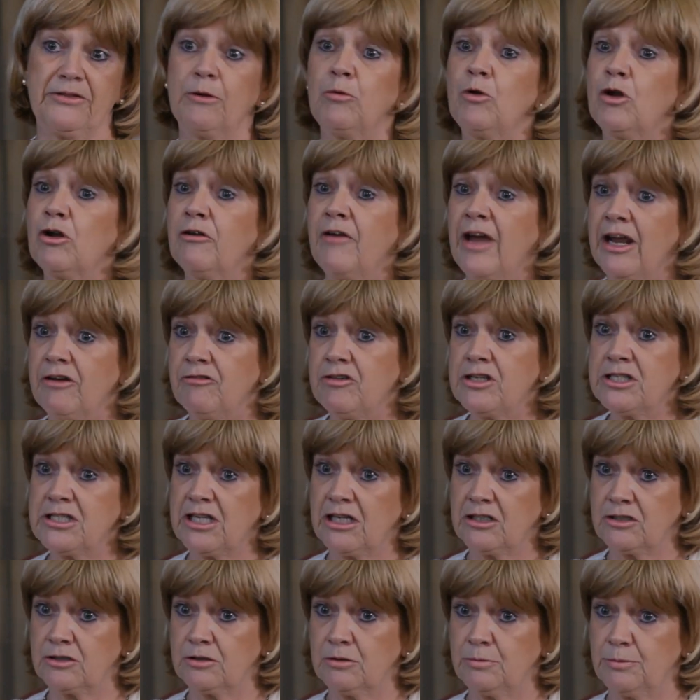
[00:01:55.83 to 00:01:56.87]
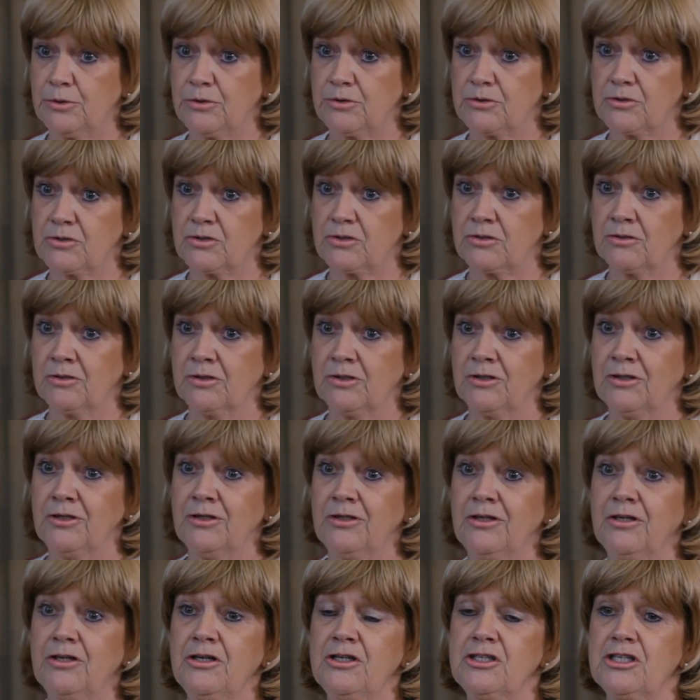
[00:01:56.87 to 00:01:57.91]
There were a lot of Henry Cecil books,
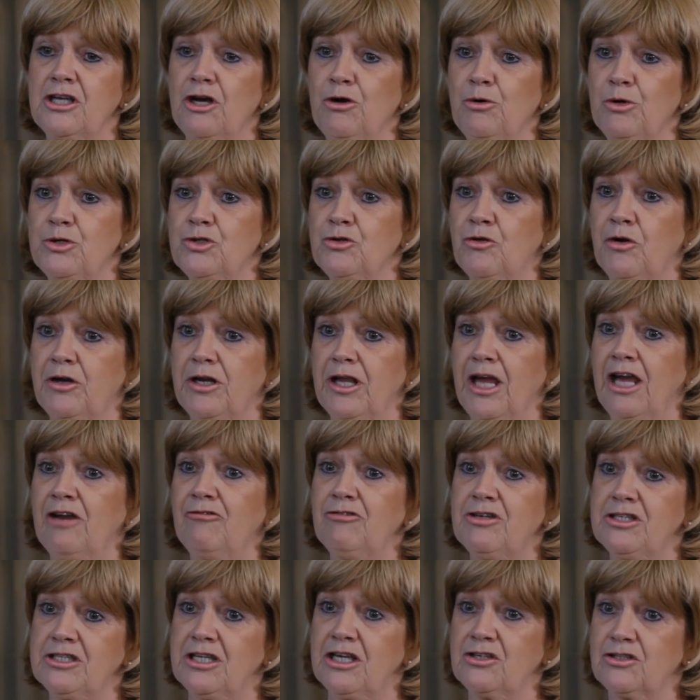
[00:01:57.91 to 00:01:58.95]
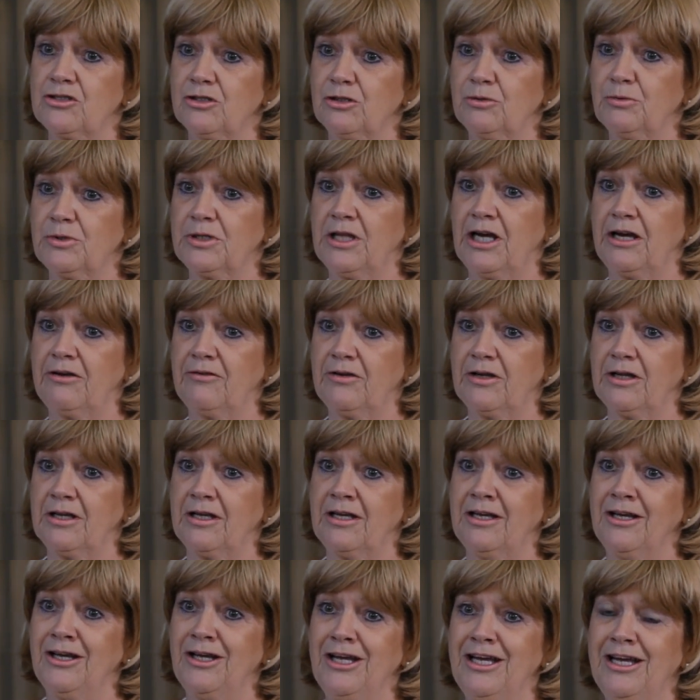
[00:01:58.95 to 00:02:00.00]
so I always credit Henry Cecil with having
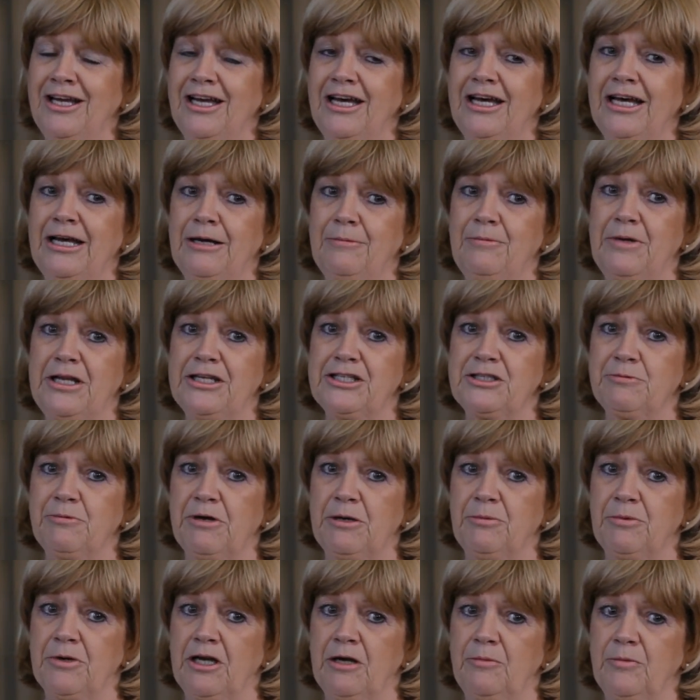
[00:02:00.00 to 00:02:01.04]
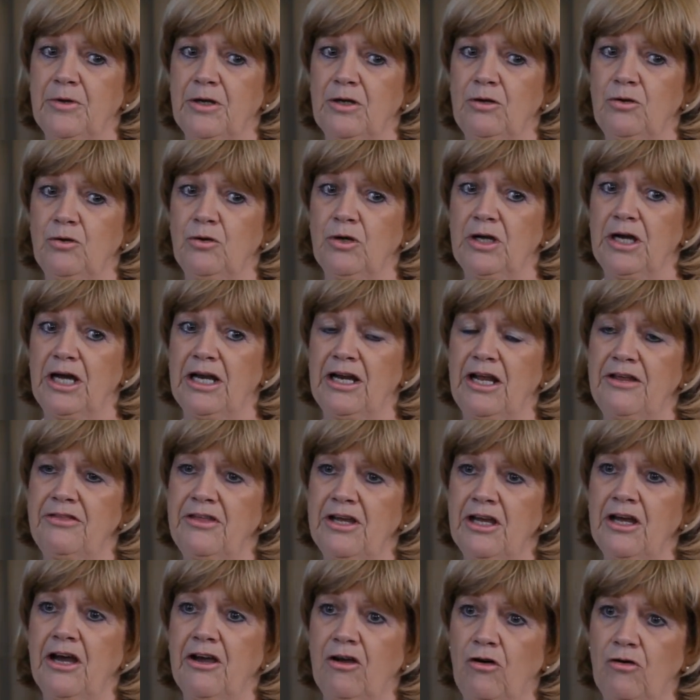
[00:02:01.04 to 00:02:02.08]
led to my becoming a lawyer, and I
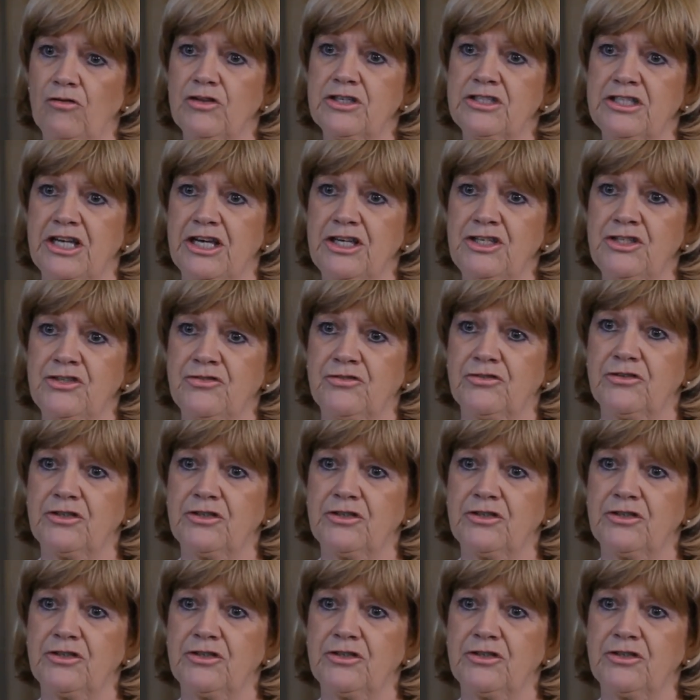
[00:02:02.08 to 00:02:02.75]
think I got the taste for